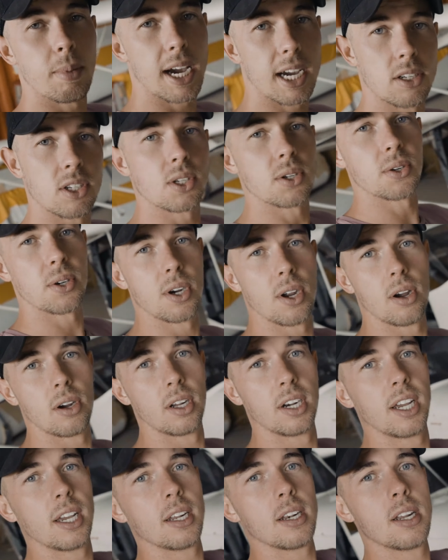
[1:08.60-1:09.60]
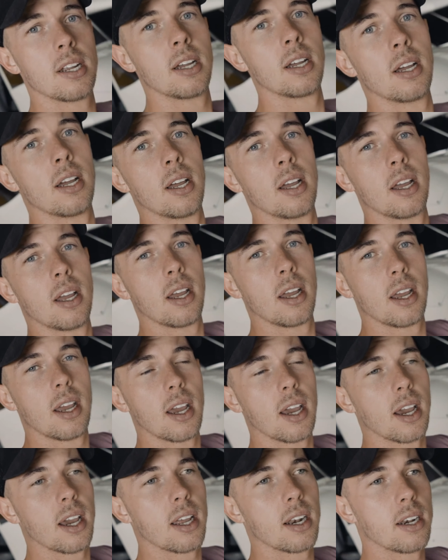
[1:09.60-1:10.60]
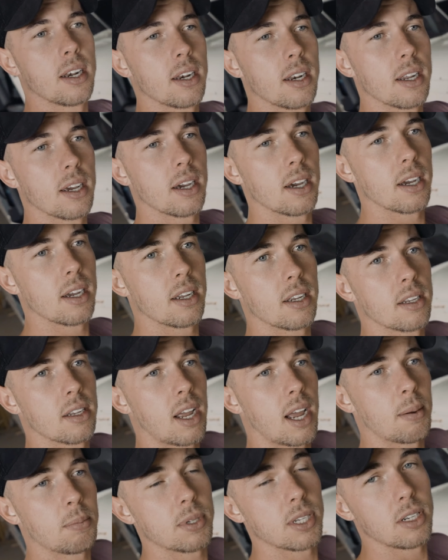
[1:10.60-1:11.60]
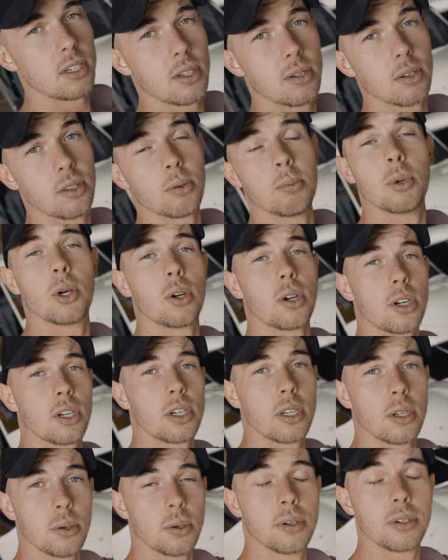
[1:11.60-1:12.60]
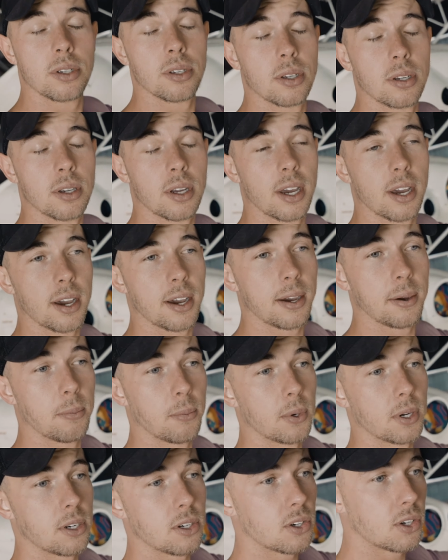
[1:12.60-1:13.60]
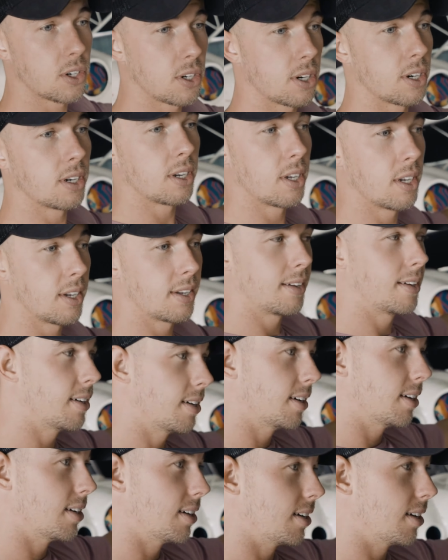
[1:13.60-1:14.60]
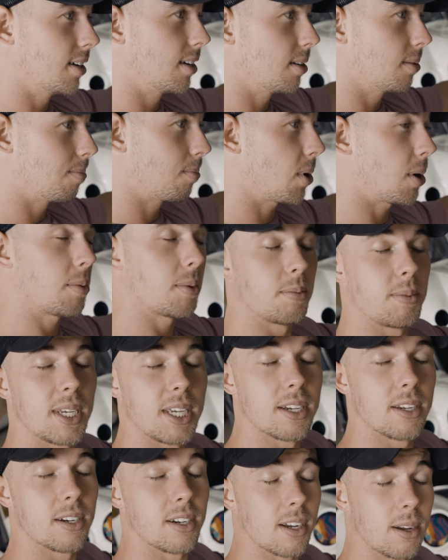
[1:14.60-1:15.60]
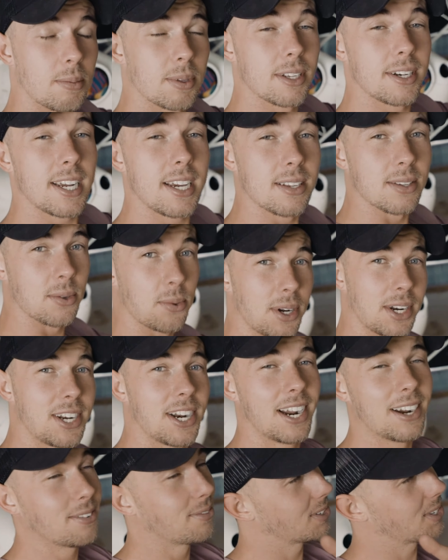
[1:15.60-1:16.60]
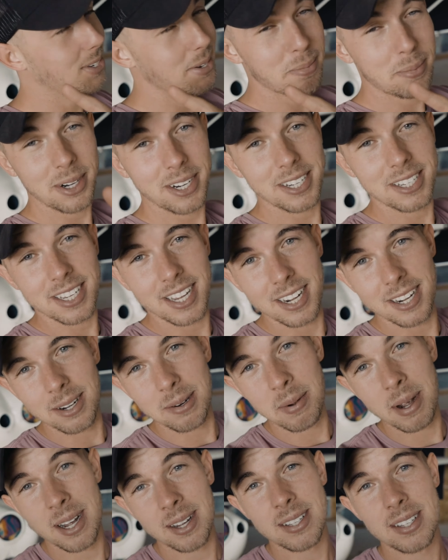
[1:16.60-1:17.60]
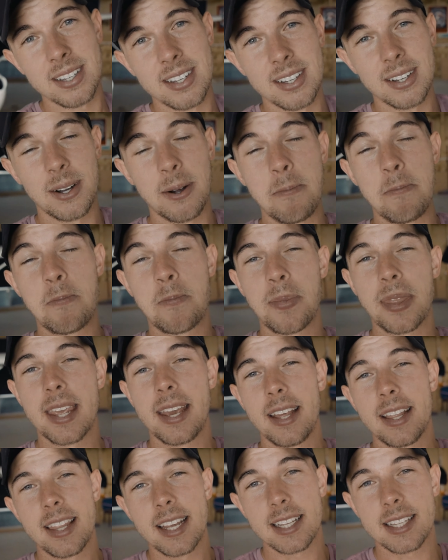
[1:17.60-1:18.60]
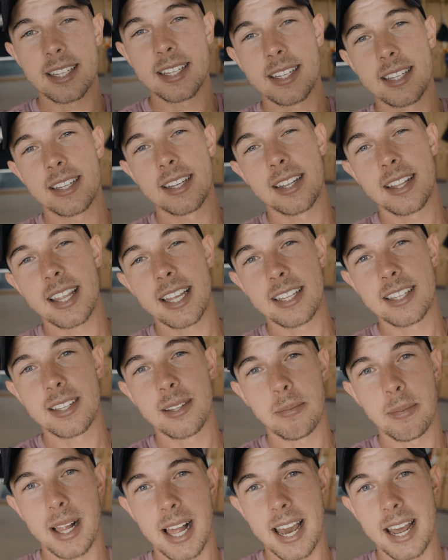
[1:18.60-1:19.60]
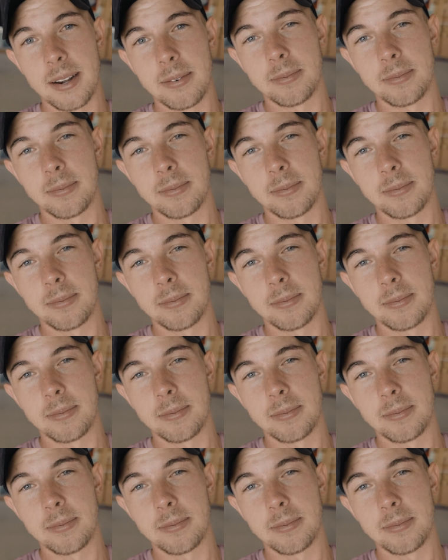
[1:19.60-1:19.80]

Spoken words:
backstory on it, and update you on the motor too, which probably be in a couple of days, which I'm super excited about. So that's the plan.